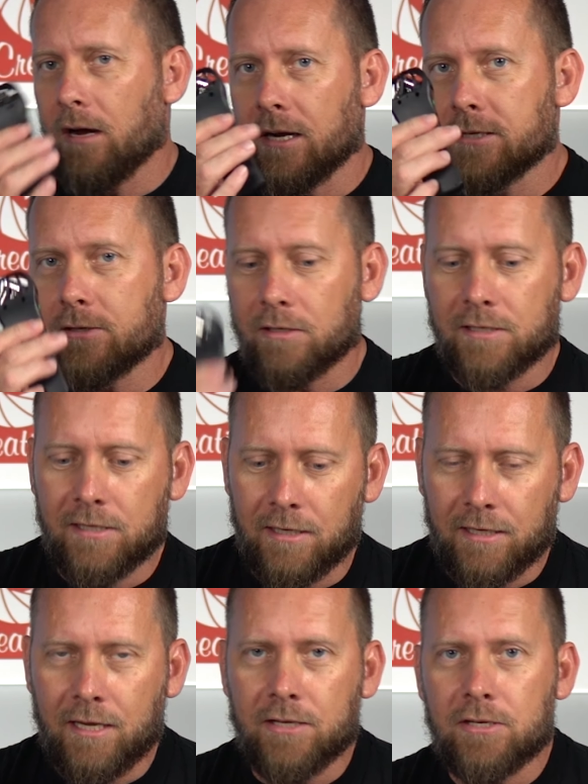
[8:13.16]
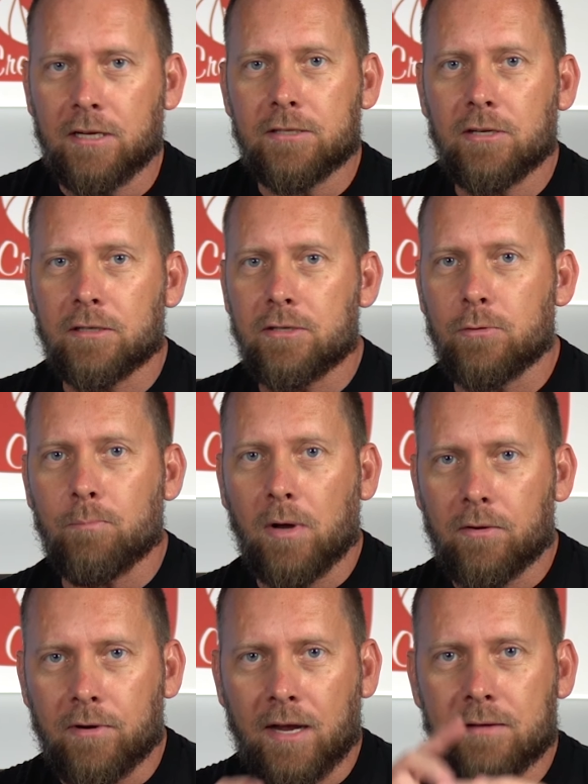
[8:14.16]
I just took this in the kitchen and took 2
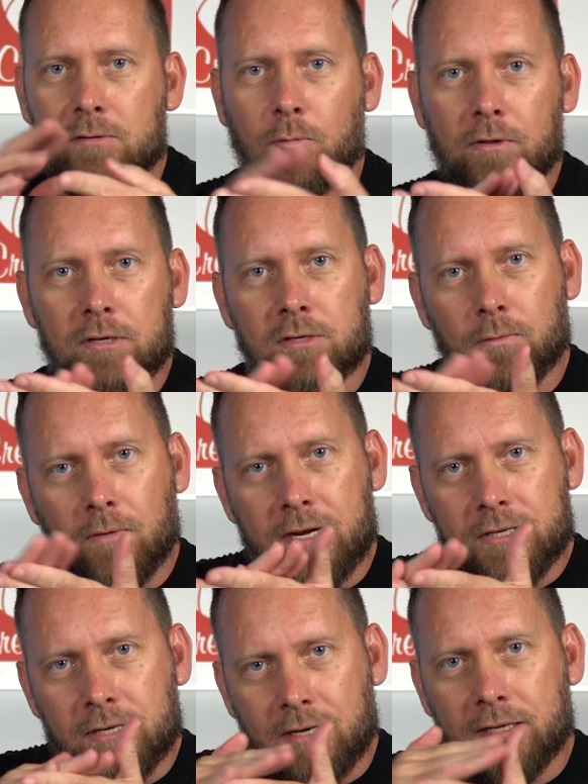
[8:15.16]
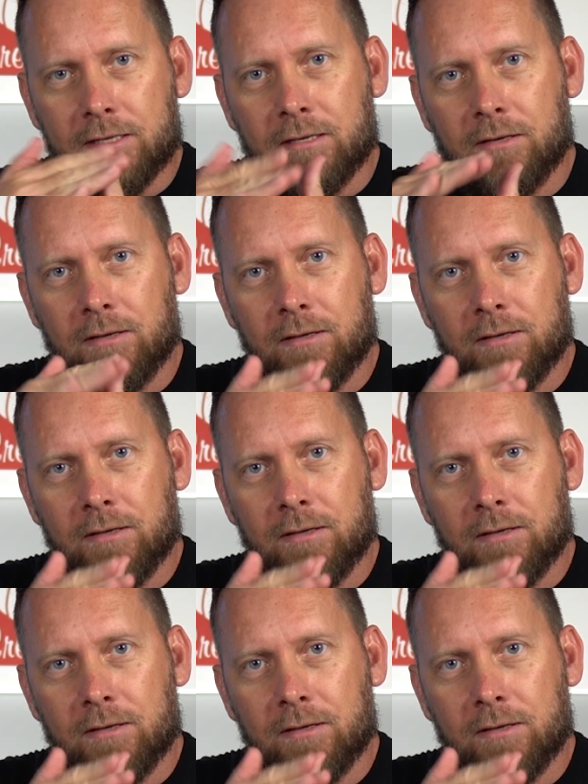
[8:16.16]
butter knives where the serration is